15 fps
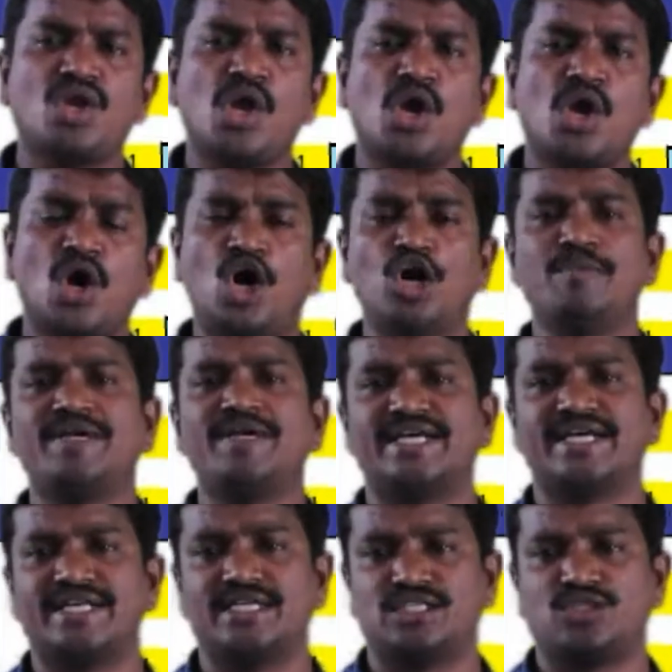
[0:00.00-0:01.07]
odd bit
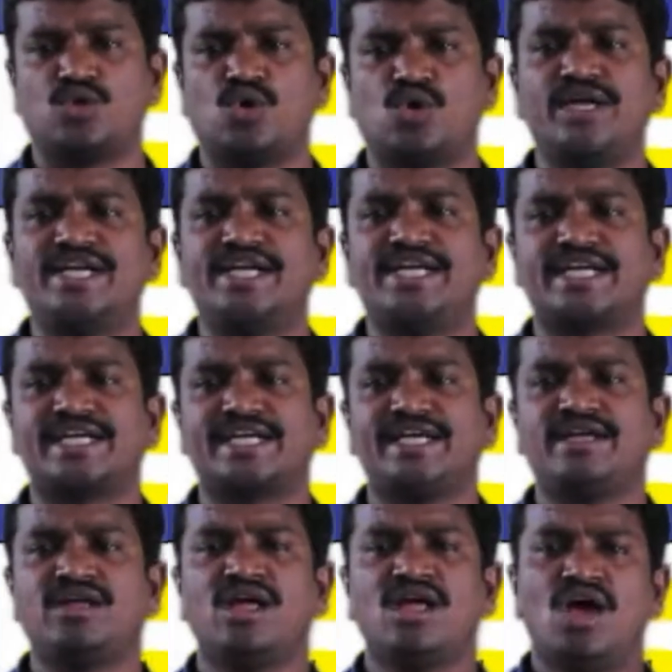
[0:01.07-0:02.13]
errors, only detecting
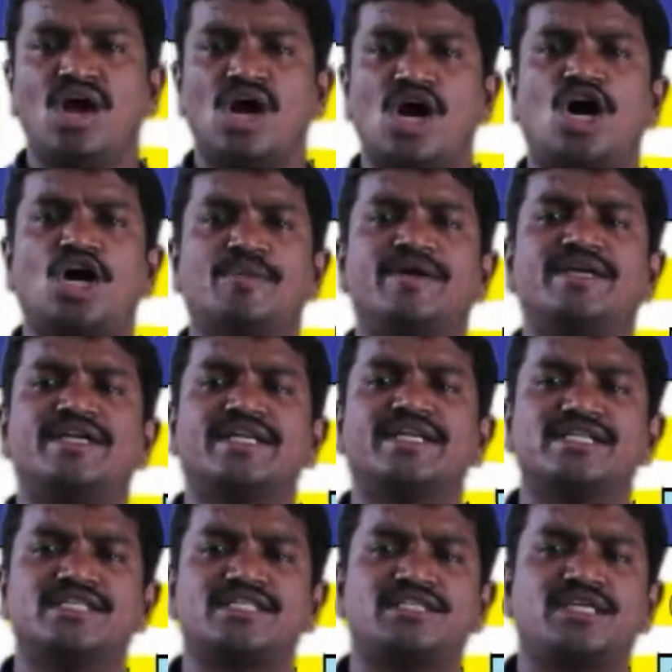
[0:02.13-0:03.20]
odd bit
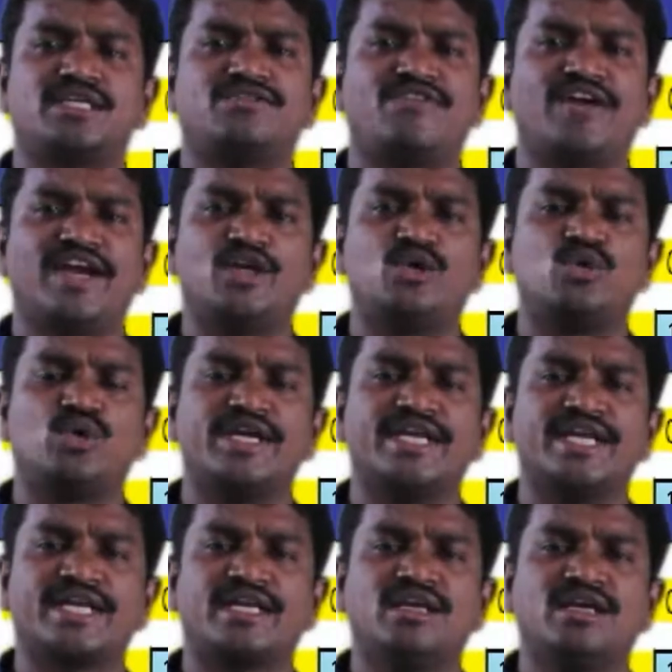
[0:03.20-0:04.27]
errors. It failed to
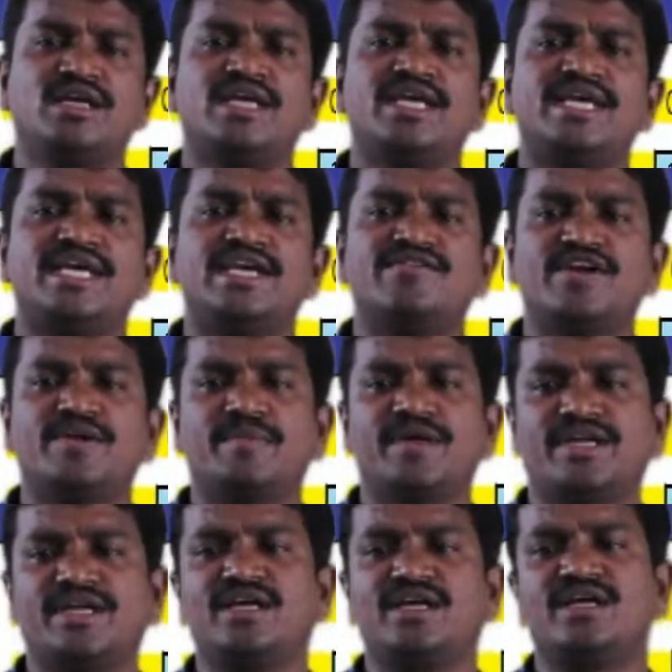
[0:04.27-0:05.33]
detect even bit
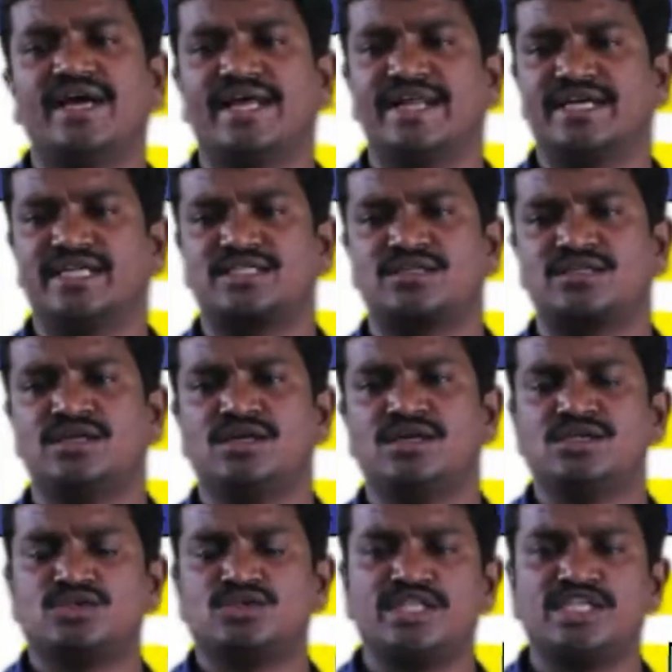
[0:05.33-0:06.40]
errors.
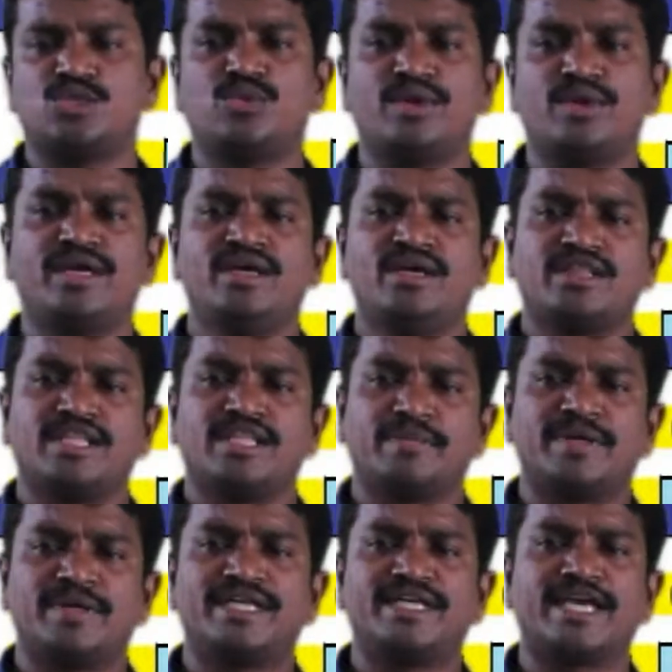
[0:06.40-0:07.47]
So this way that
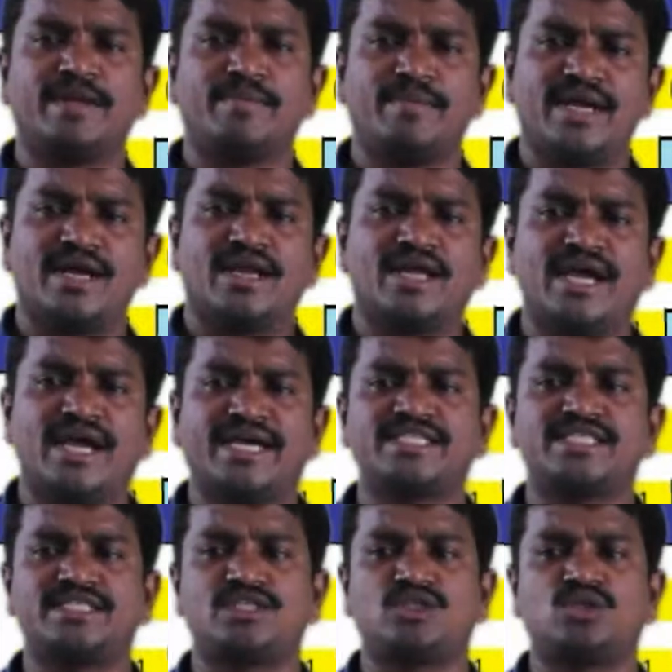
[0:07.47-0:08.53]
method can be
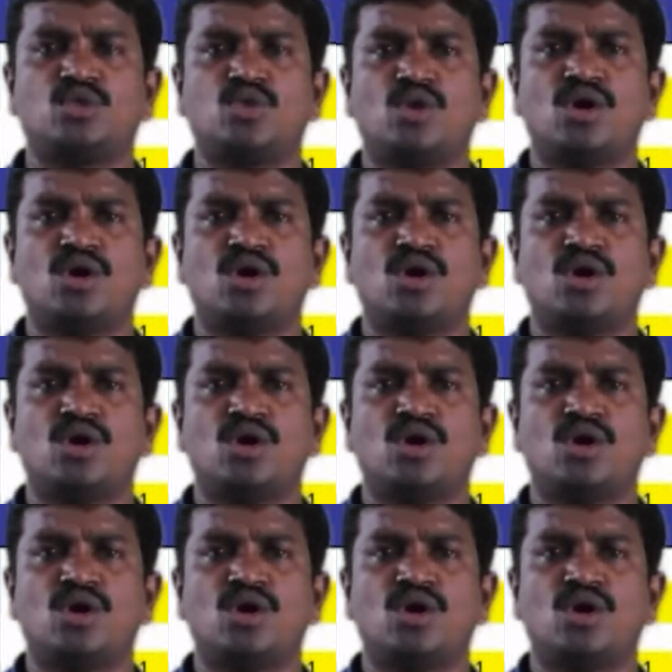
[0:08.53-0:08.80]
enhanced to